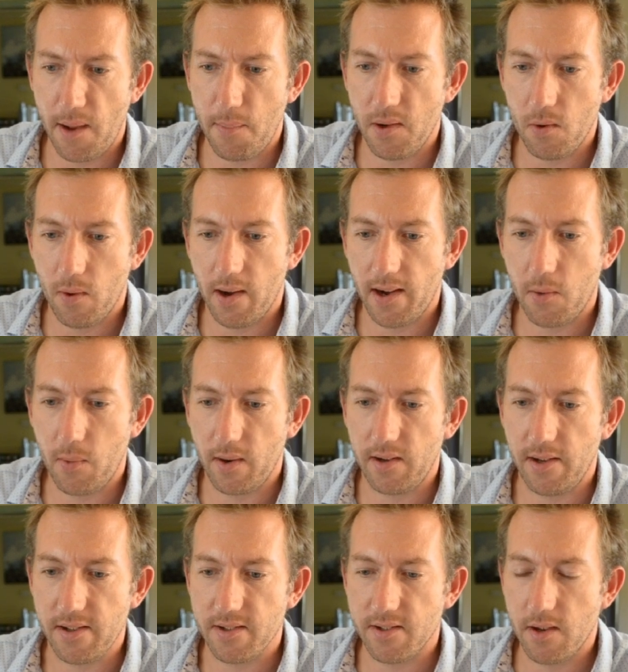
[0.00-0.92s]
happening quite
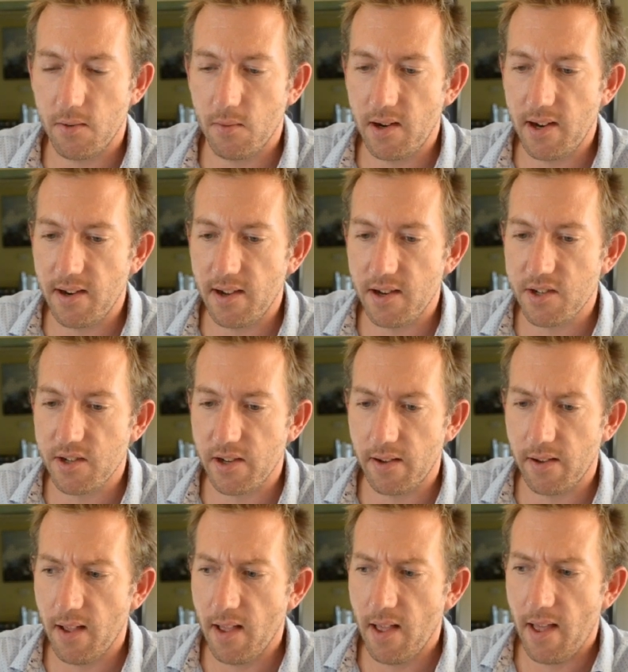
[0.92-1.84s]
quickly. So you really need
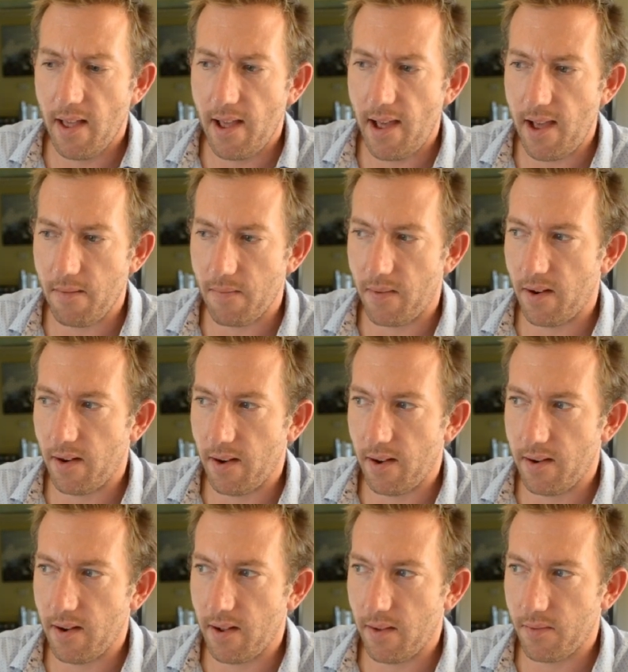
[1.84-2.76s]
to have
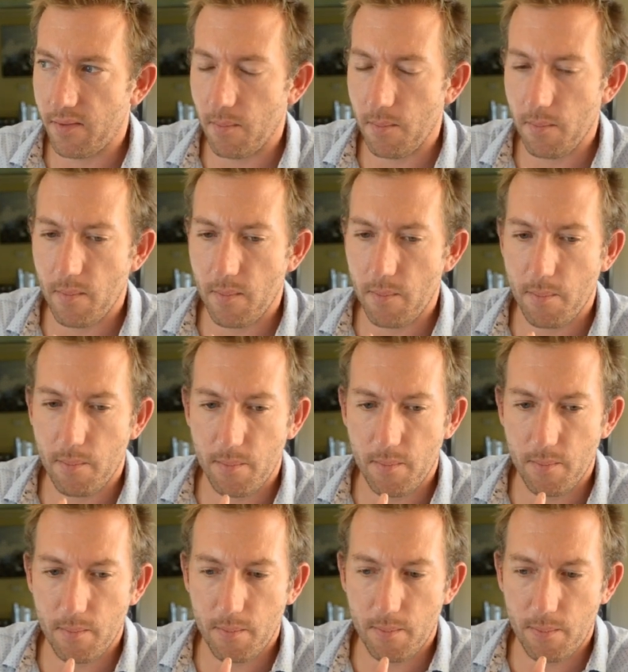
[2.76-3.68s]
some
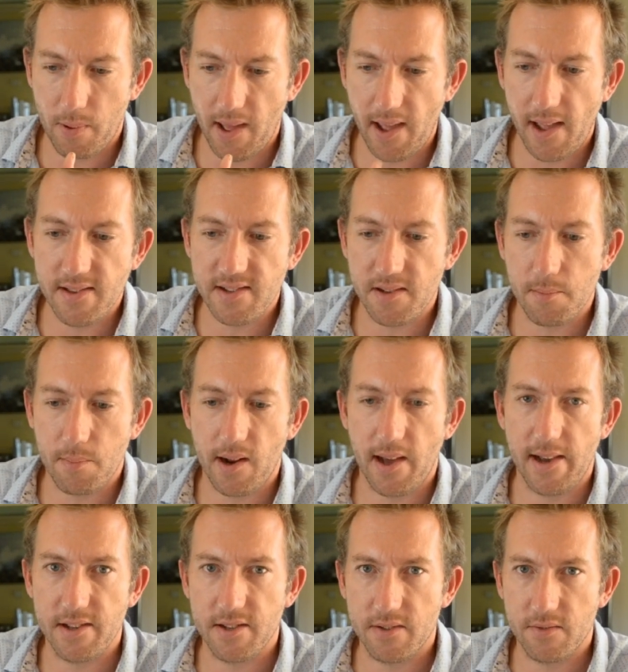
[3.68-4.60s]
plans in
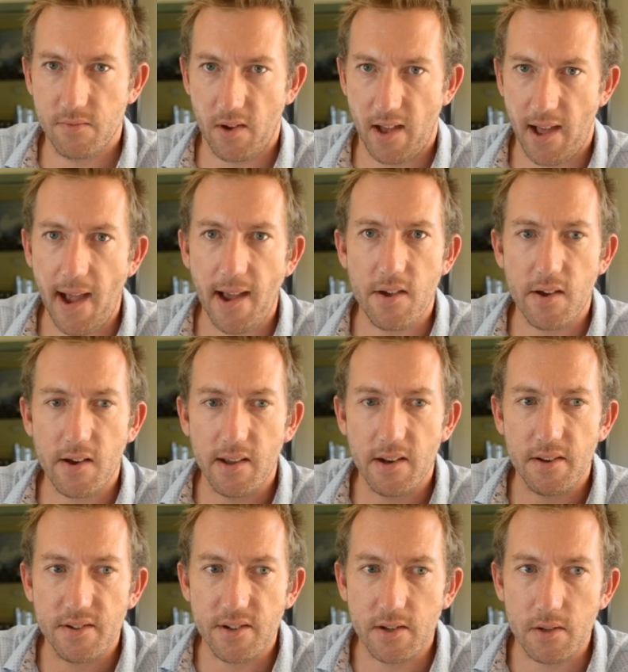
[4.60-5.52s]
place for how you're
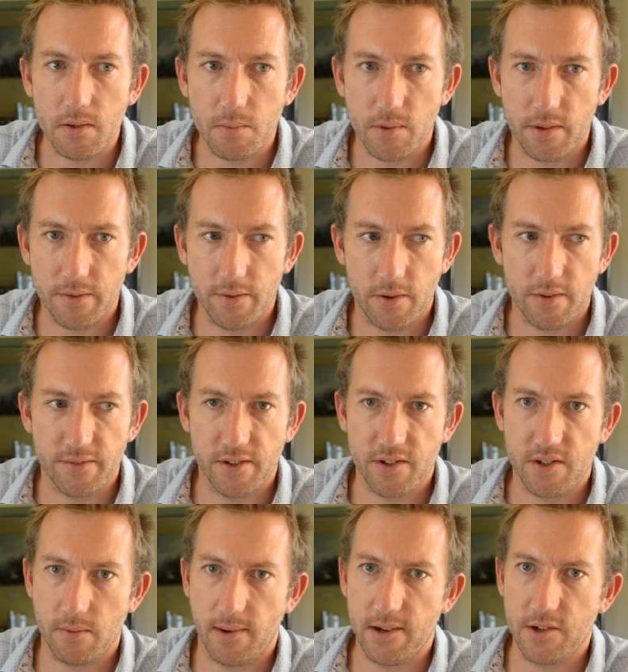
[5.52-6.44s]
going to deal with certain
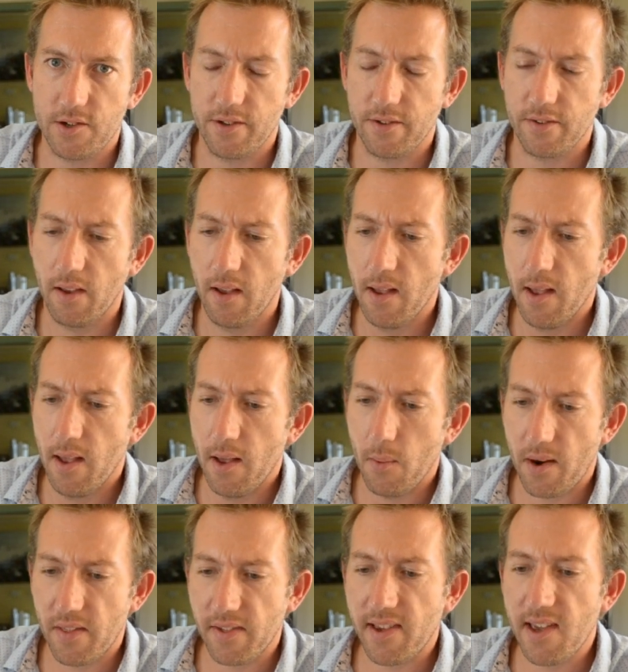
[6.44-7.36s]
situations.
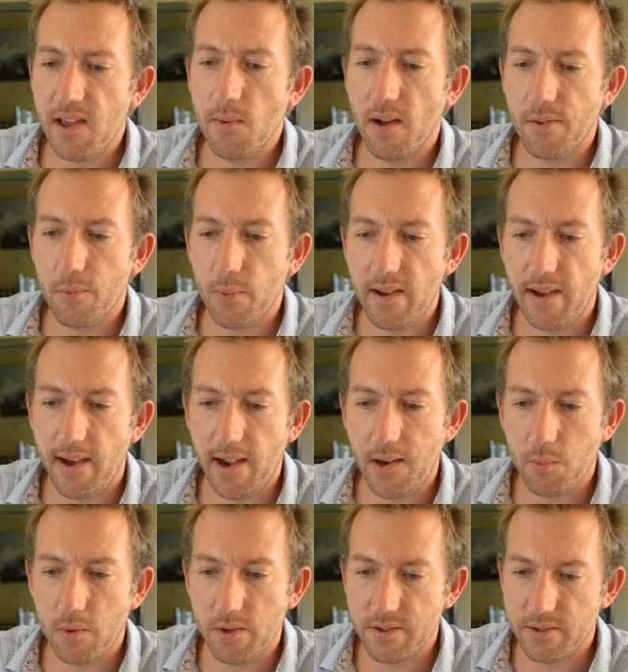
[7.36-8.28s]
One of the key ones we
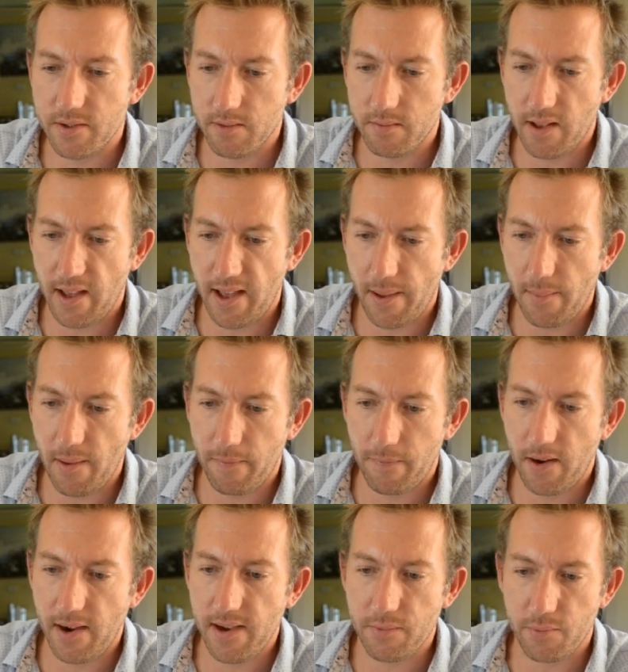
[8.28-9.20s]
had was a
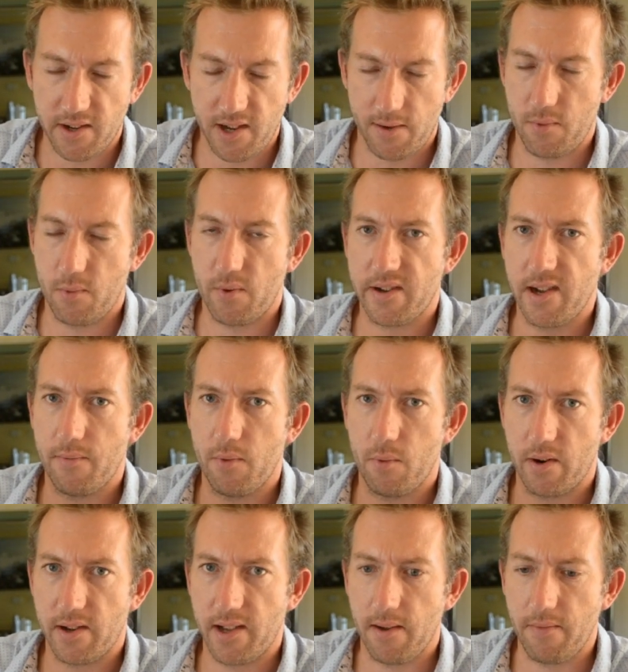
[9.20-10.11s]
phrase, recover,
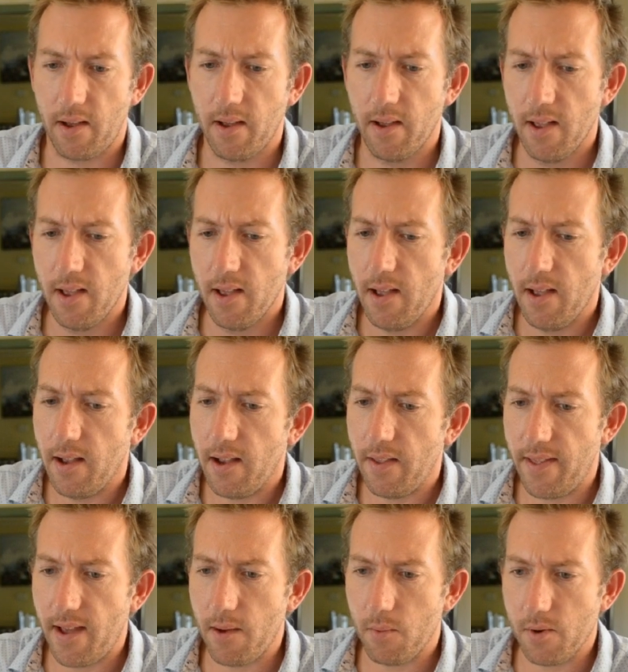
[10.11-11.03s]
recover, recover.
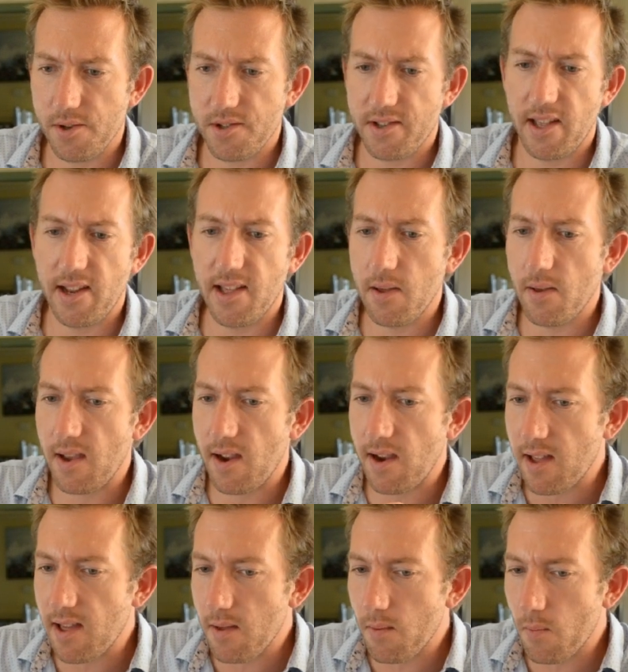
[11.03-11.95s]
And that was
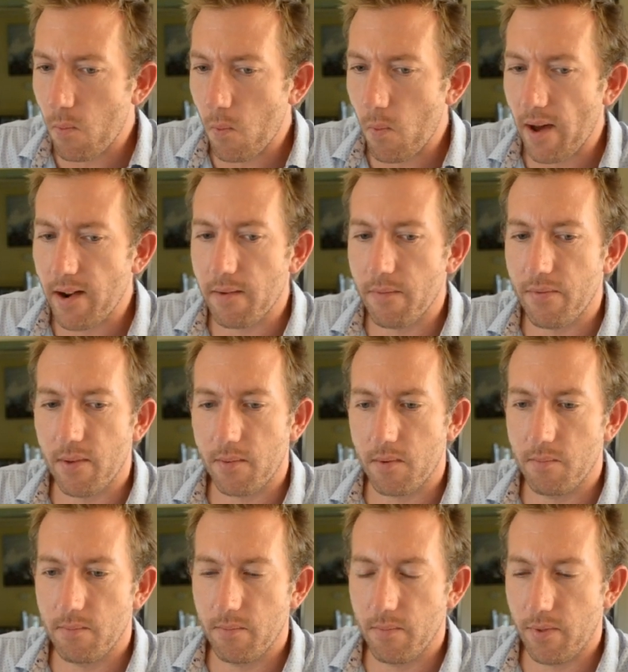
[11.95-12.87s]
any one of the
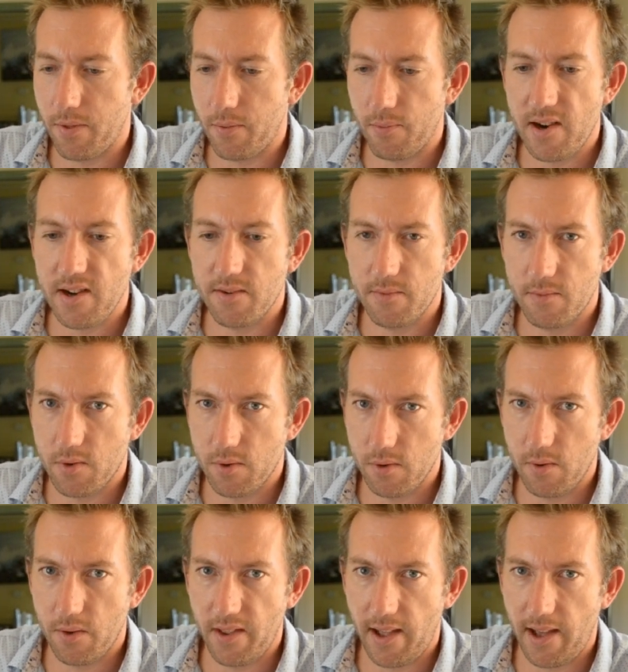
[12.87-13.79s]
3
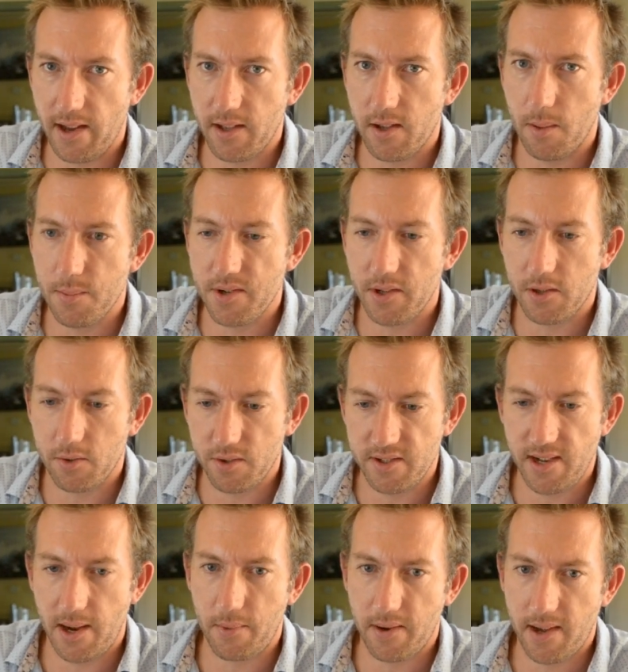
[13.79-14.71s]
crew on the helicopter could
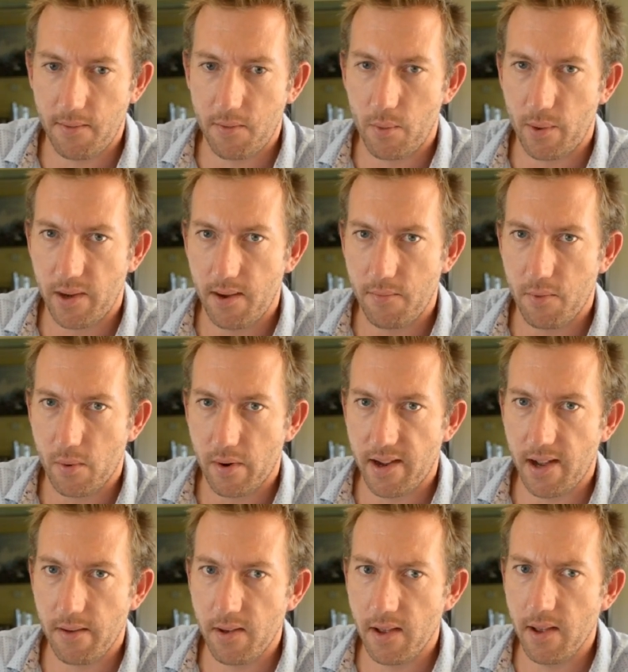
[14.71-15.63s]
say recover, recover,
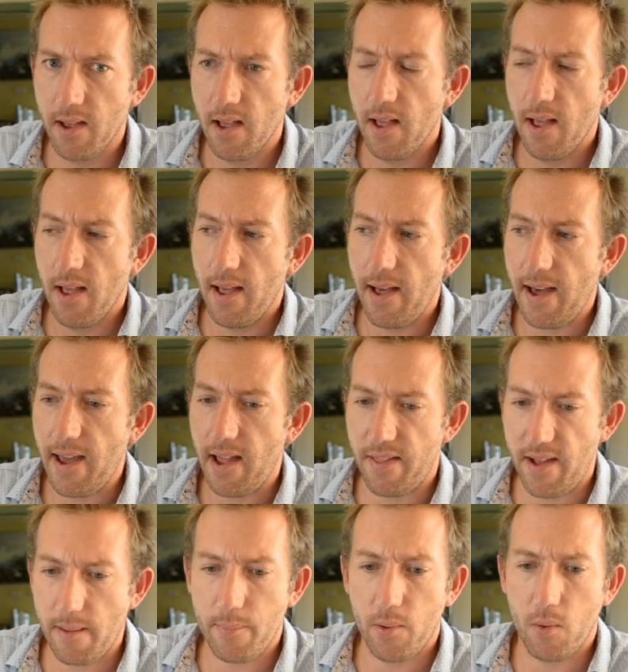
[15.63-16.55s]
recover. And
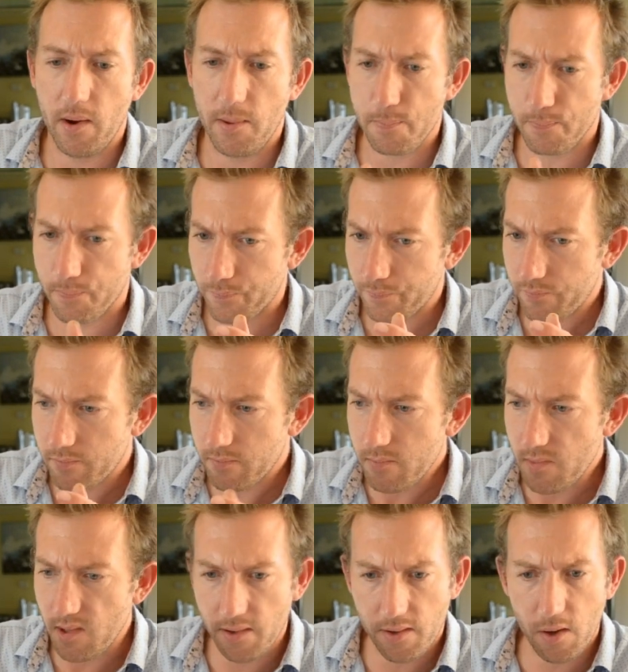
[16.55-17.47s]
at that point,
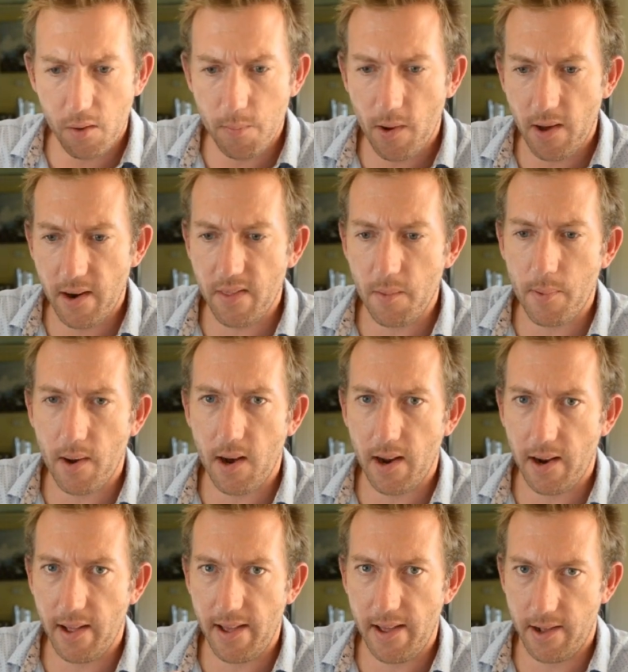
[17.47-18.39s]
co-pilot and the
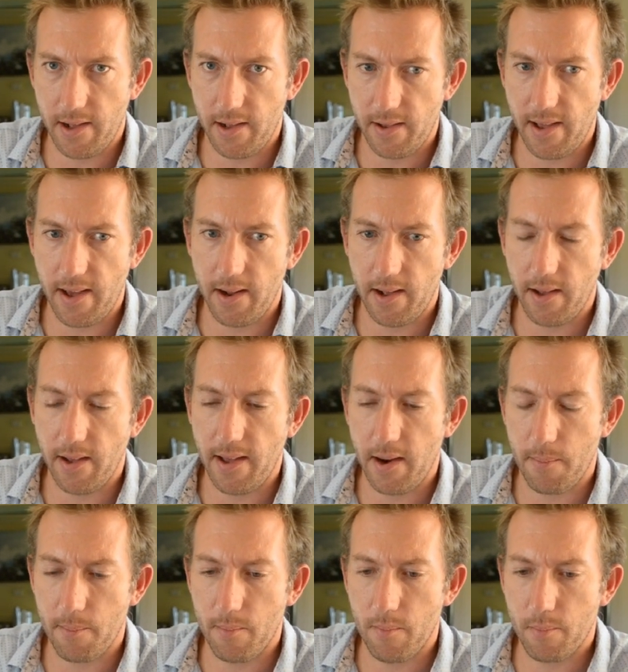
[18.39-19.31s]
pilot had
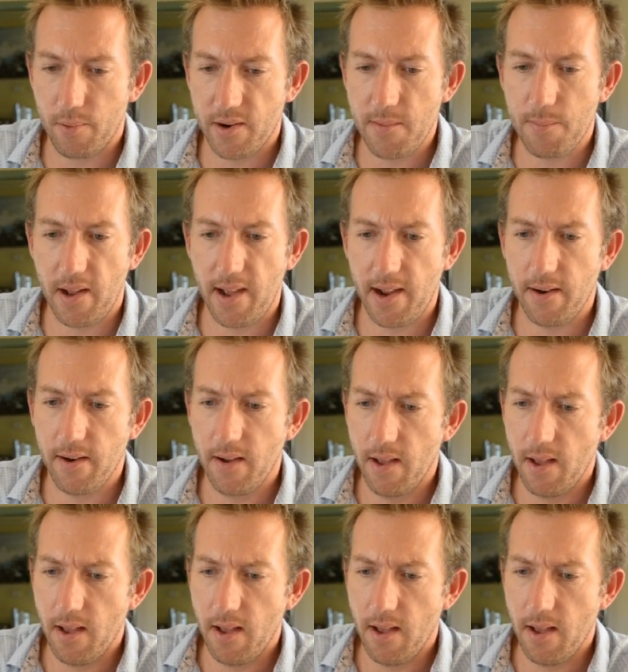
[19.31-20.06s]
a pre-planned